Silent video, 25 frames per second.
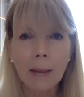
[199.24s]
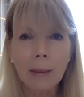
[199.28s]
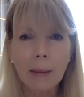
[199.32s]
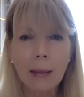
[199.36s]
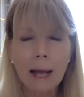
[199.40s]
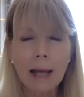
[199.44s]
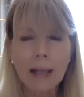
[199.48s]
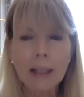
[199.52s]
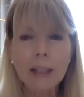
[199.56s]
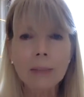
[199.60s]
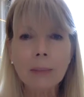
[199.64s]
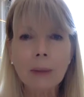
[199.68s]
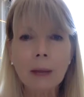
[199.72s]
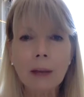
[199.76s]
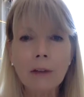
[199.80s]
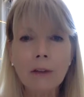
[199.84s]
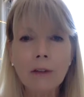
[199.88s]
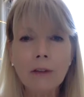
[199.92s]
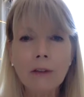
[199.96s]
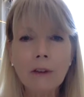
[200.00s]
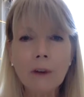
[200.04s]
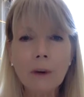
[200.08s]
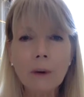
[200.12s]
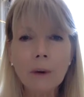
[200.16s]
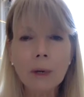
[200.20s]
as my
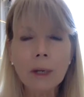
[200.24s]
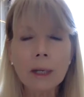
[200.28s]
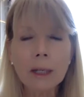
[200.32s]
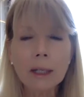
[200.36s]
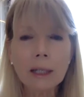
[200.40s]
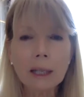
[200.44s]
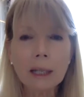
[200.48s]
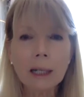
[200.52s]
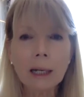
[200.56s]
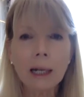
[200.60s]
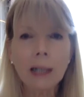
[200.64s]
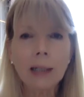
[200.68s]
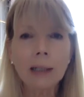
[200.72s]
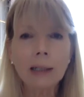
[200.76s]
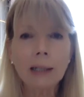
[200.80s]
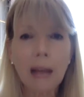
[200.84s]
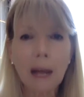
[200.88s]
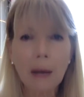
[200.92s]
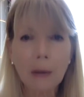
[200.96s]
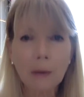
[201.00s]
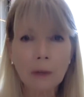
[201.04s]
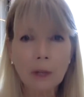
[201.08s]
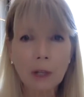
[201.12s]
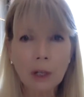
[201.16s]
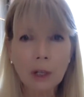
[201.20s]
focus, and I
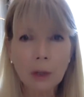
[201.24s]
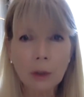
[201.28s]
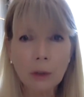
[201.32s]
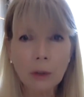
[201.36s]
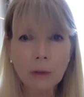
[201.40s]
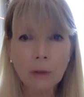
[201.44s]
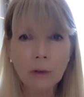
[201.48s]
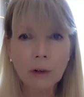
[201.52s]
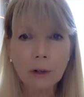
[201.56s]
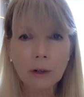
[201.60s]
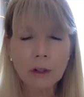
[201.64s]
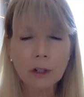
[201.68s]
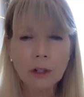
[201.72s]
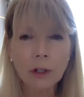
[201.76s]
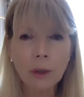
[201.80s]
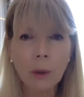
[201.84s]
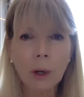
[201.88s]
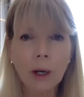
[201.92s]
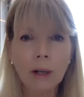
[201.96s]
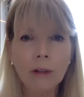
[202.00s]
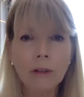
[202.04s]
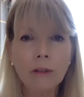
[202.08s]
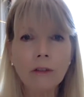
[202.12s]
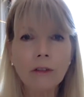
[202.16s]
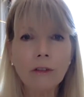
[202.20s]
allowed the universe to
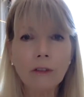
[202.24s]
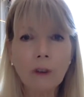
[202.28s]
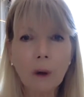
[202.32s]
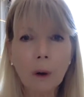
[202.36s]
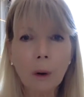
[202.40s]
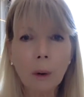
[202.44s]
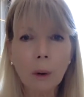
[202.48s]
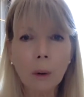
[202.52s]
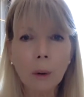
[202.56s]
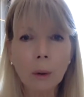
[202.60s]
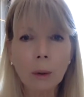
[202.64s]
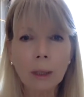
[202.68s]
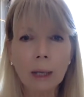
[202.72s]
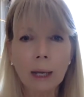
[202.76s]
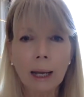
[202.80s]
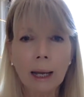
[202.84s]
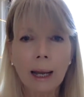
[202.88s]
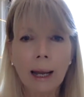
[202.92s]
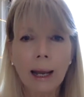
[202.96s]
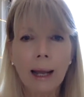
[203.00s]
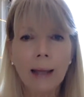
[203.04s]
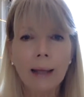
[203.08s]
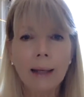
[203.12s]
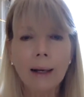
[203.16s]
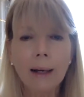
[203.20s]
unfold,
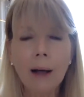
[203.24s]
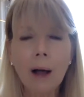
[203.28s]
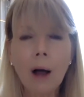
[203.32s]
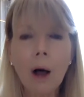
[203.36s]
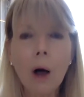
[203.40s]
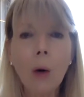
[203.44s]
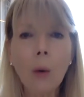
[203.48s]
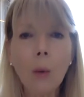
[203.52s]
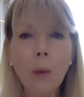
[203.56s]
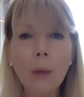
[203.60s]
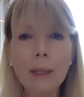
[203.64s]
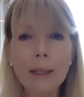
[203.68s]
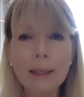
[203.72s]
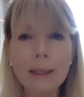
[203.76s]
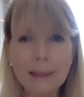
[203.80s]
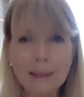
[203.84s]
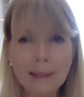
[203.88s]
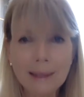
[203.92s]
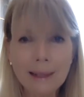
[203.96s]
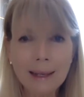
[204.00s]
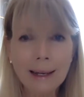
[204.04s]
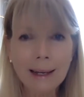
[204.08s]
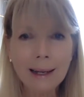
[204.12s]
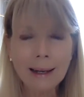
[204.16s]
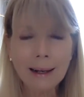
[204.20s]
and it always
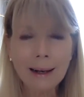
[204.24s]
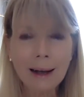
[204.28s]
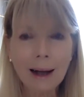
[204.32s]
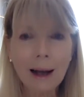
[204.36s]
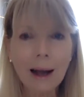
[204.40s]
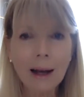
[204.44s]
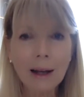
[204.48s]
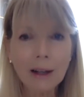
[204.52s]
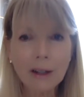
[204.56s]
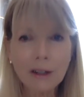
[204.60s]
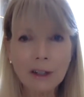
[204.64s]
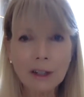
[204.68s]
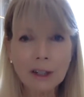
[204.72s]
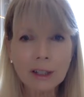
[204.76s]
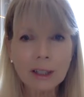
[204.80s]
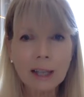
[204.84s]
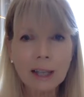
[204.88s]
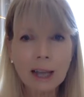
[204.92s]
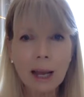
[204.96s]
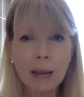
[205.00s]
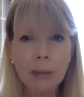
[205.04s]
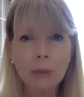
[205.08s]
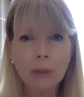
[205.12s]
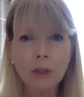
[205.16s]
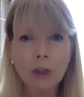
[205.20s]
did. I just
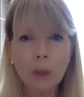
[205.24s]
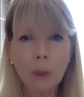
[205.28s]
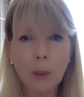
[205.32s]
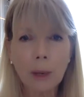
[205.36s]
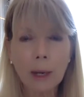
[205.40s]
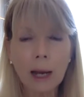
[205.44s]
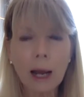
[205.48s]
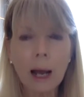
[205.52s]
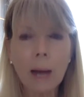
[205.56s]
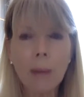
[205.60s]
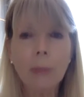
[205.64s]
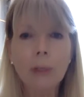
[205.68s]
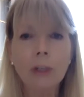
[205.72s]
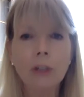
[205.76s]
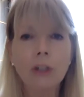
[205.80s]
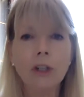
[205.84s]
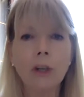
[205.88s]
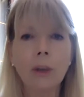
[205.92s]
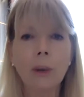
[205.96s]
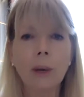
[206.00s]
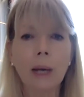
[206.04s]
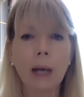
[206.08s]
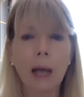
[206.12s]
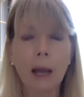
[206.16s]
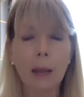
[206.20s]
kept showing up in
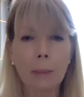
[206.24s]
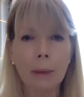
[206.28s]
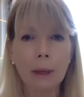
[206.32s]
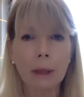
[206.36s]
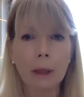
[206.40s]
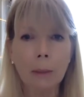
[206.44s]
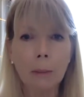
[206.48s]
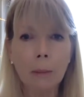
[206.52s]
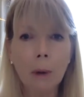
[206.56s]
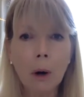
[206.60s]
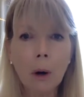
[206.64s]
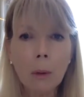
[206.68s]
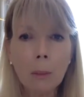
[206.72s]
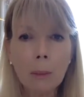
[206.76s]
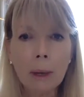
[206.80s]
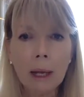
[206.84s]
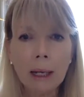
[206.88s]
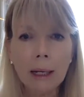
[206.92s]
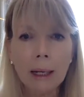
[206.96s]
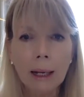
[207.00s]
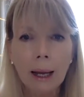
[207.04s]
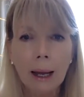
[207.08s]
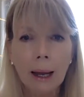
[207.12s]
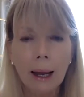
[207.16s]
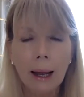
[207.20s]
the
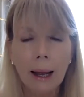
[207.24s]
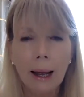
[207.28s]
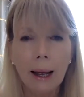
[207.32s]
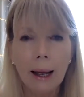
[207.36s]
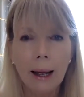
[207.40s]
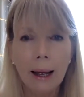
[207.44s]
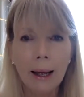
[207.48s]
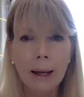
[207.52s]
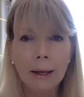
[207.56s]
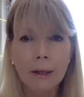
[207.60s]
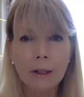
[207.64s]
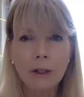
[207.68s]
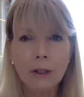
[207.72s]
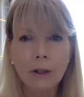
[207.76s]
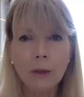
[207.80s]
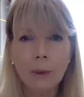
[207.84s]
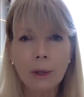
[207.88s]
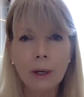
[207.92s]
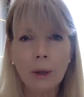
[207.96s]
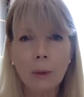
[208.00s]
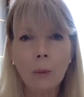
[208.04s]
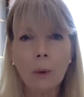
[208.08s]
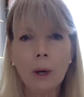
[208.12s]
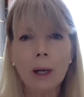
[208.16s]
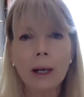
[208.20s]
moment and
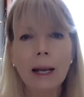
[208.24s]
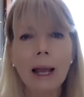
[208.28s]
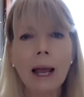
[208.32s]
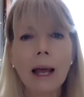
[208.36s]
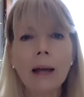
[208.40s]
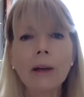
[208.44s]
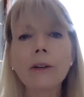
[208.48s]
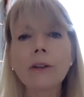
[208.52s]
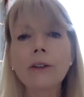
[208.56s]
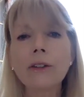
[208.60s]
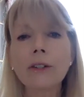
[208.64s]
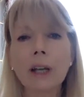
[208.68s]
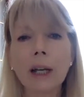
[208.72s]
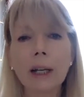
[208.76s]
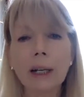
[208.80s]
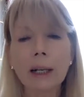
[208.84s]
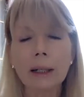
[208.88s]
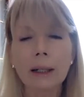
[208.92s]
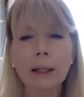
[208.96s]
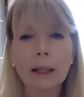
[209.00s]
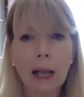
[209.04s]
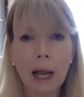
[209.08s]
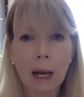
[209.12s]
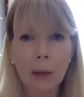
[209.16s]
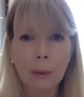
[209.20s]
doing what
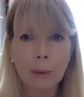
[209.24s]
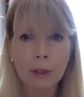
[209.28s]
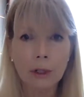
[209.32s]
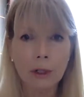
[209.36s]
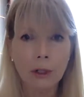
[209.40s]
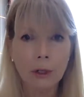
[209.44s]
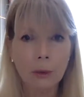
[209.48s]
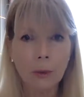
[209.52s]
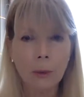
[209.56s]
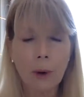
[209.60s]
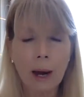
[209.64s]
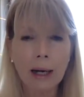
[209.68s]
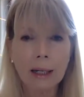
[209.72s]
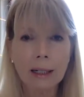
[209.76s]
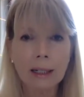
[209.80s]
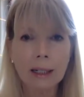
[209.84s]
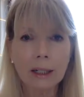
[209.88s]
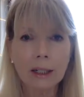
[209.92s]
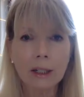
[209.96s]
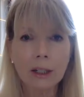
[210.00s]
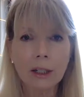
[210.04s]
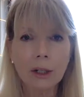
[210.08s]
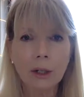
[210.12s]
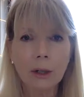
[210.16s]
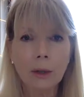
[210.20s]
energetically I was
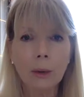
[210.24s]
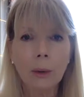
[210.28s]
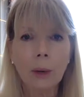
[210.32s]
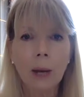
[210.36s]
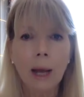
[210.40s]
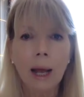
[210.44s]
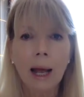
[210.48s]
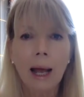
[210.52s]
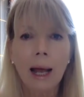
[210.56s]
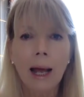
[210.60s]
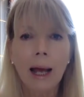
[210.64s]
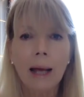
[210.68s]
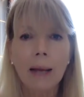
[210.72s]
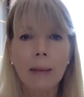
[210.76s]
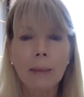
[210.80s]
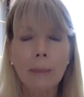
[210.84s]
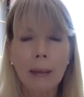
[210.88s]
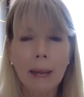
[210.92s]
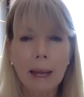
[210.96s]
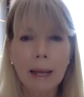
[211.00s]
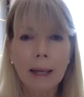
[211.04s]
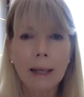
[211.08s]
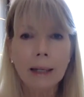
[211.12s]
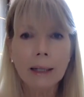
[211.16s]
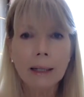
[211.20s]
directed to, and
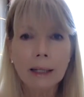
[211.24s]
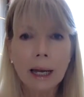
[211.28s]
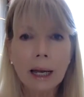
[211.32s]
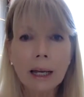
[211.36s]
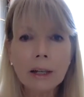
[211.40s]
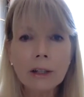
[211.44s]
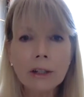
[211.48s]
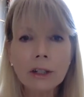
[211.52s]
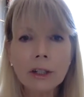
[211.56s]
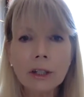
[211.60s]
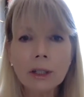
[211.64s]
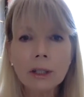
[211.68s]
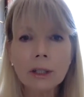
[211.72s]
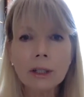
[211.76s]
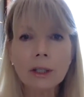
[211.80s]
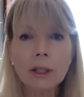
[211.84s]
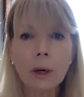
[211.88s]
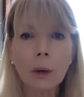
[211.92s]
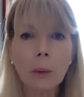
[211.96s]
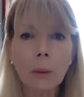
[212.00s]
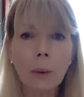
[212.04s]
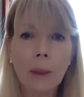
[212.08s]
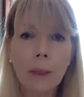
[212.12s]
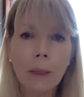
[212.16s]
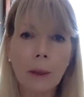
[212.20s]
paying attention.
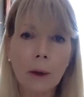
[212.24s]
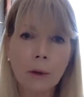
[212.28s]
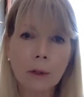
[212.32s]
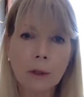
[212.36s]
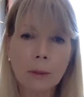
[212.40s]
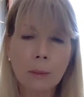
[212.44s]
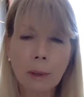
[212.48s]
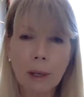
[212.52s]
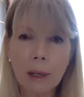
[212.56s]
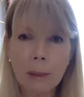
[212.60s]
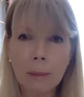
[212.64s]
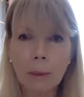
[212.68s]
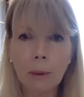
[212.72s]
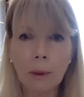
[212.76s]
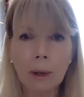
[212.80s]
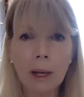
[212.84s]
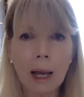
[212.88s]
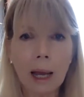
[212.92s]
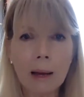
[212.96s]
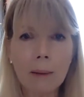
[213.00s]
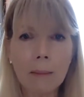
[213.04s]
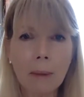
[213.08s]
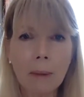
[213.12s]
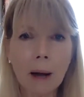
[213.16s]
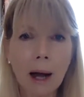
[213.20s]
So when those people
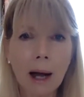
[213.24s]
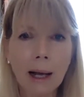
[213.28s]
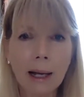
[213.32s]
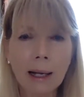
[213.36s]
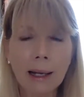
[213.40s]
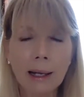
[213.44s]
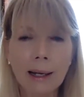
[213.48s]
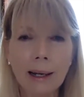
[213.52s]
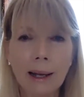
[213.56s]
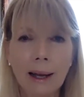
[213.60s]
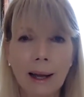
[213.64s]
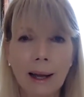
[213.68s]
came by